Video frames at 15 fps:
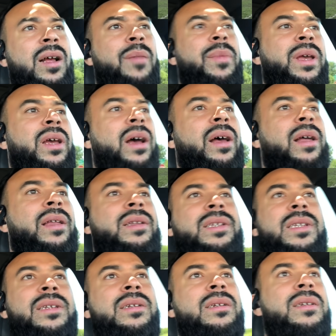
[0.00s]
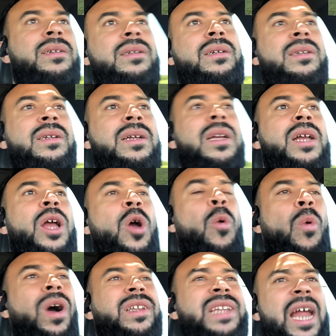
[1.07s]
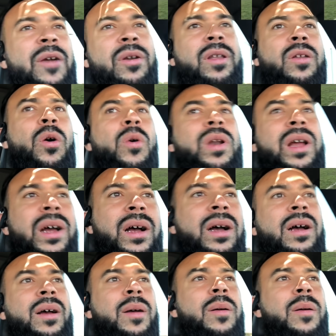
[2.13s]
because once Arizona